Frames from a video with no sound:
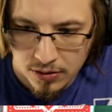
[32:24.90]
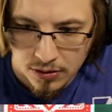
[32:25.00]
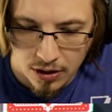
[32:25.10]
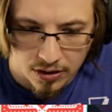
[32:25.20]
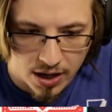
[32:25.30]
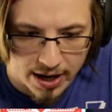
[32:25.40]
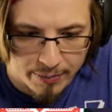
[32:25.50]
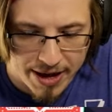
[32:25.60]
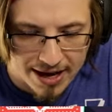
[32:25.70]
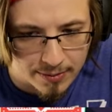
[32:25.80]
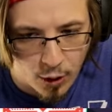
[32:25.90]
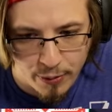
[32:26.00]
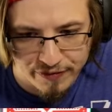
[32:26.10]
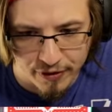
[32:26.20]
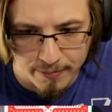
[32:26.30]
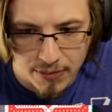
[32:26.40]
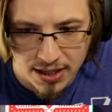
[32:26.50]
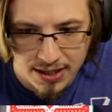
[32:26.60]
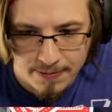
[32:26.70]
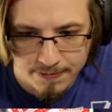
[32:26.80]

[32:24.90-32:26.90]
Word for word: Arcana pack, I'm hoping for money.